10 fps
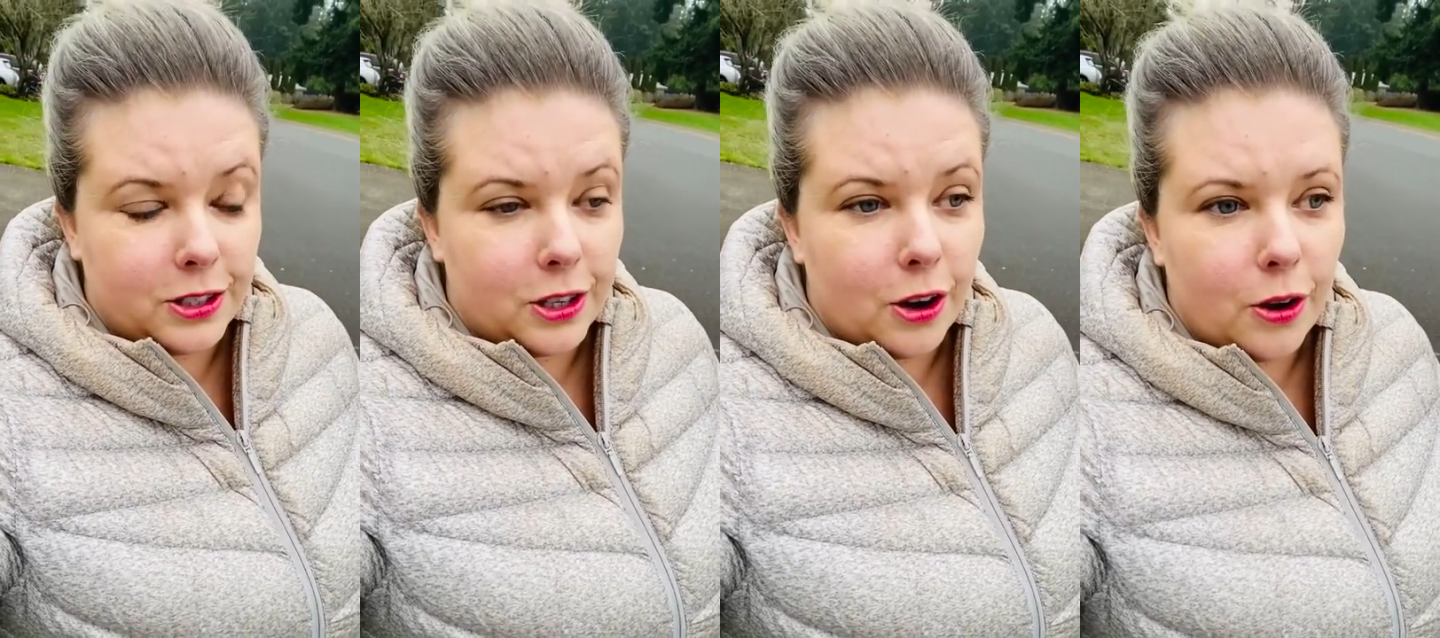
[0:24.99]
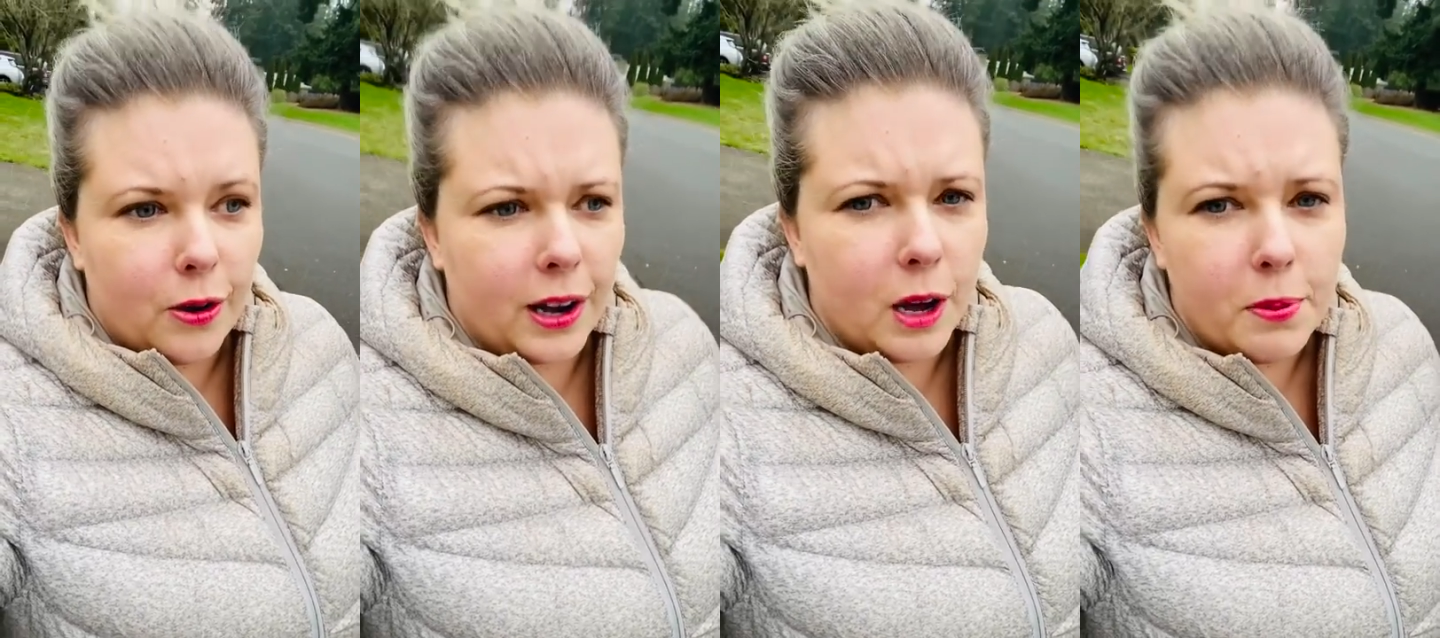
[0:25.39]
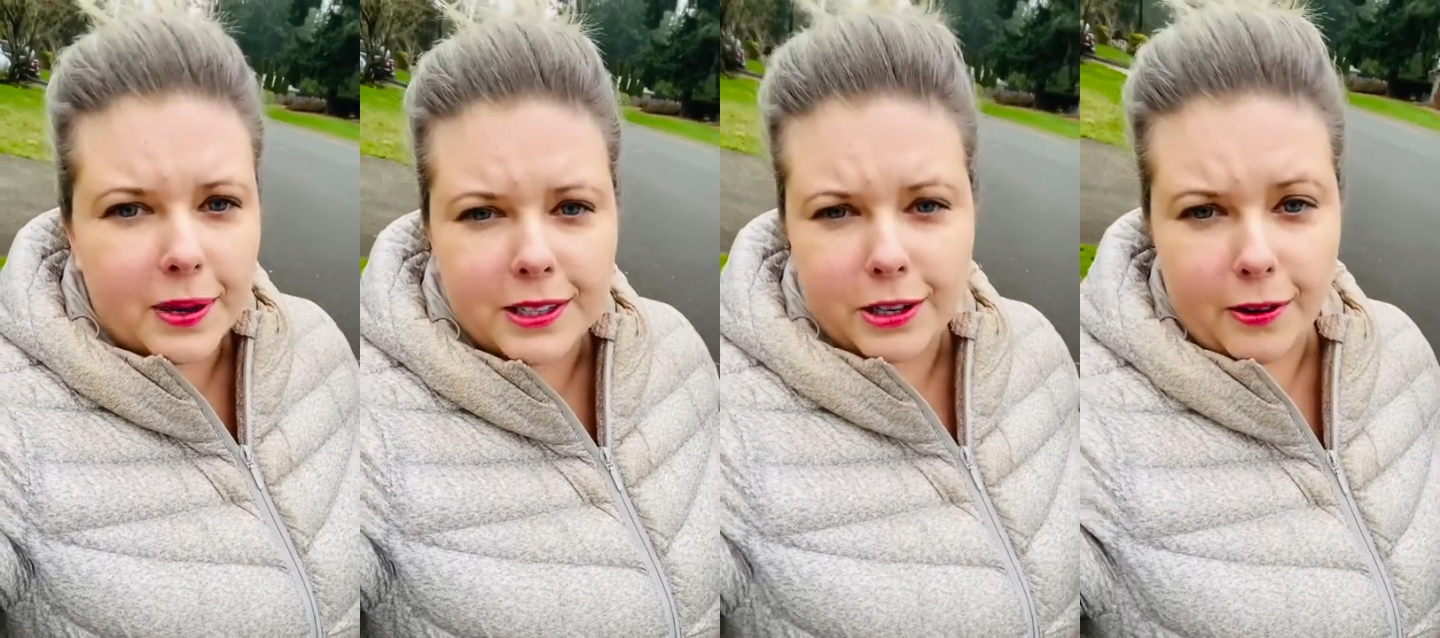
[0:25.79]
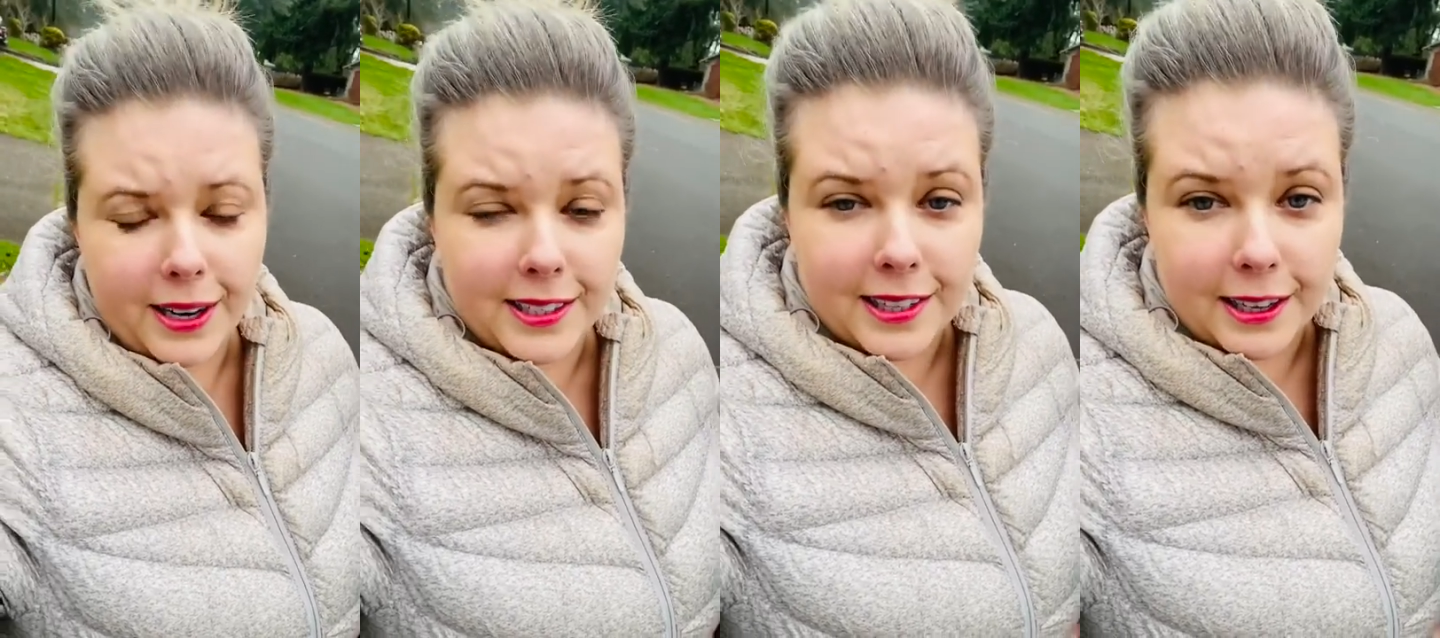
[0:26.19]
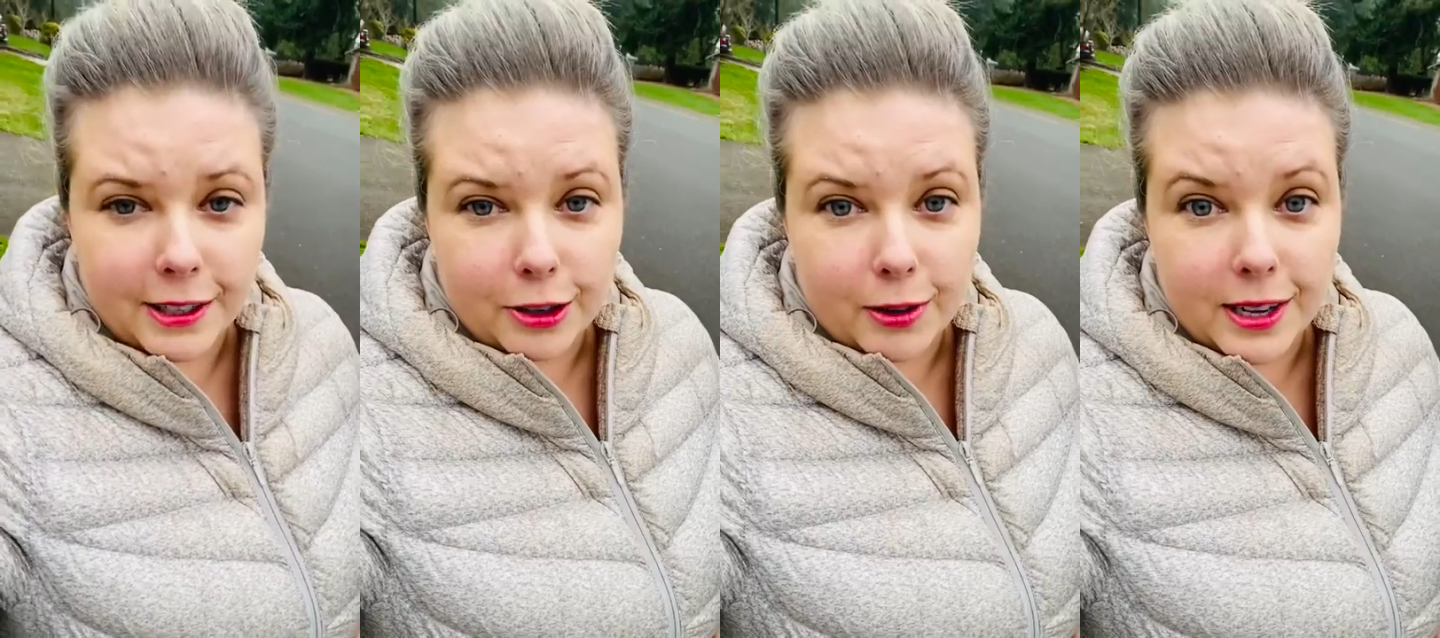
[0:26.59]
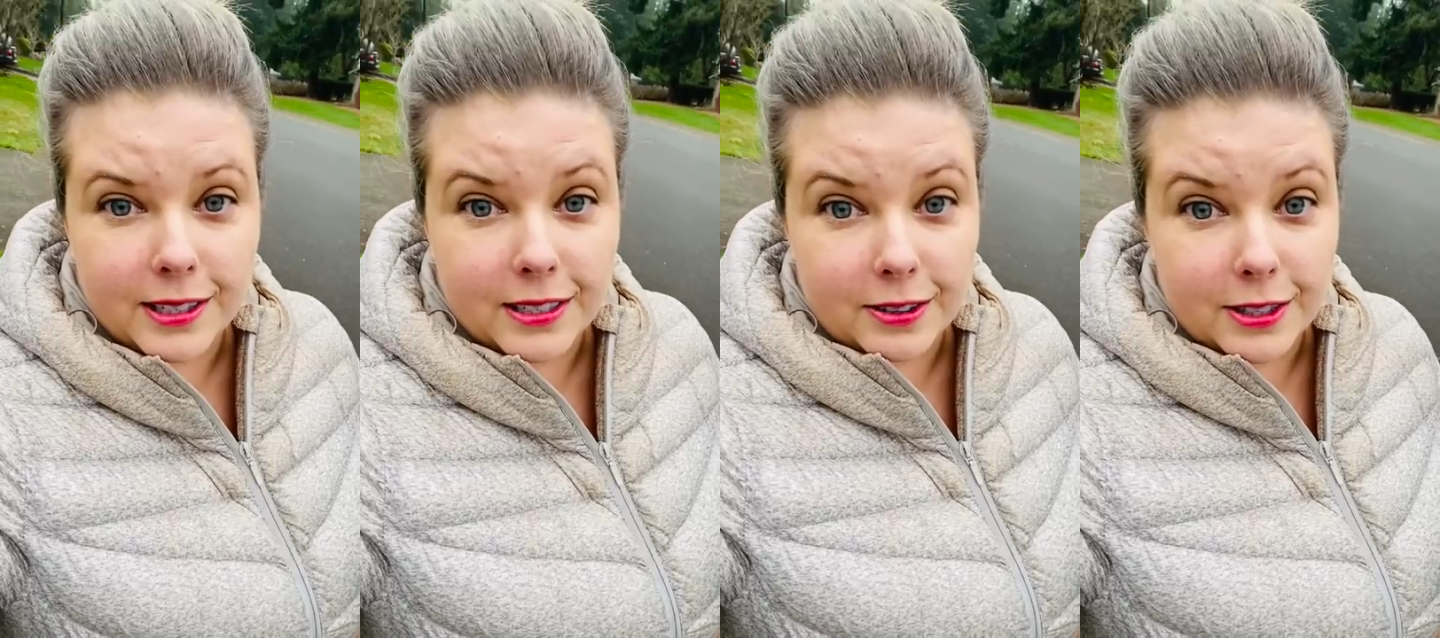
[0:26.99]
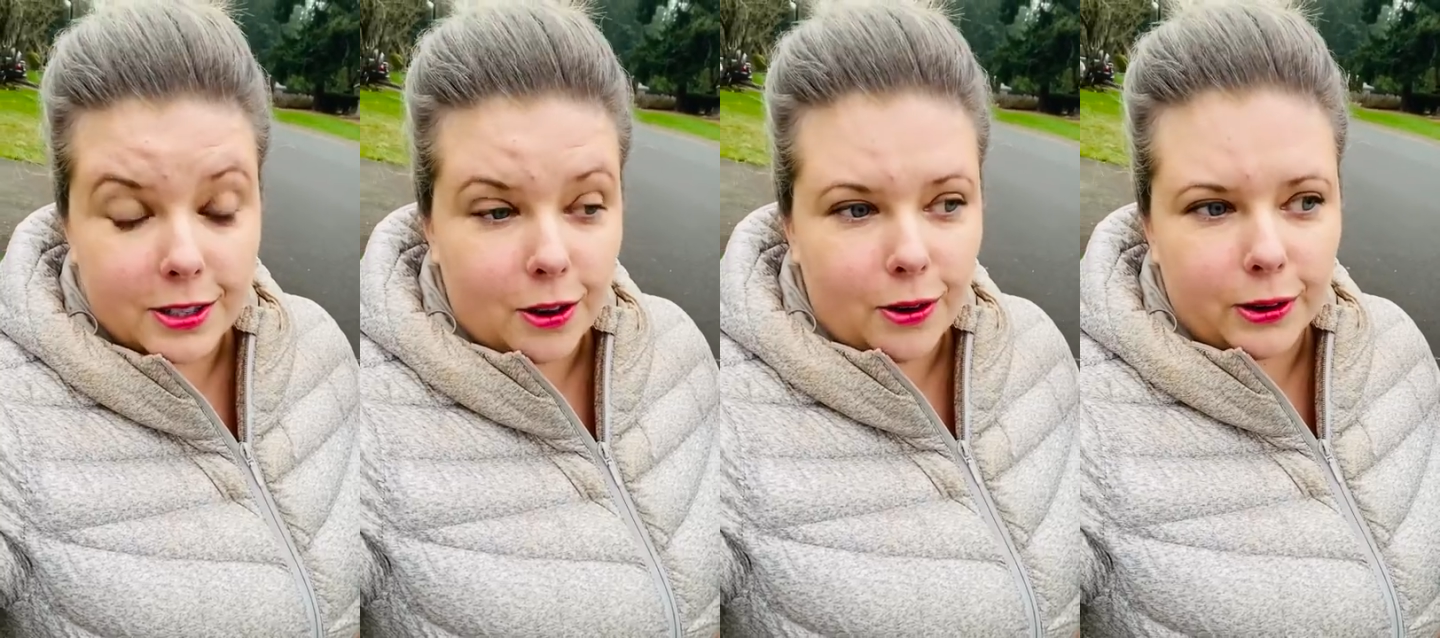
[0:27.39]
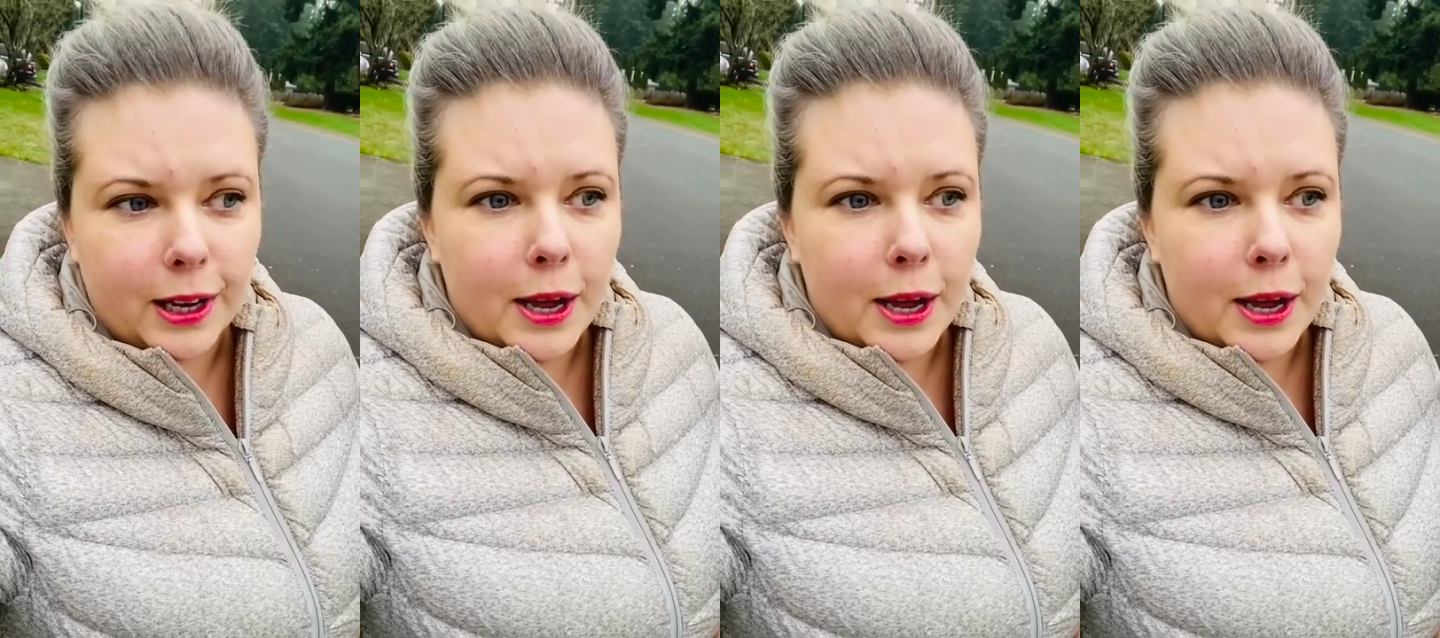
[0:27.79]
so a couple weeks ago I decided to create a series called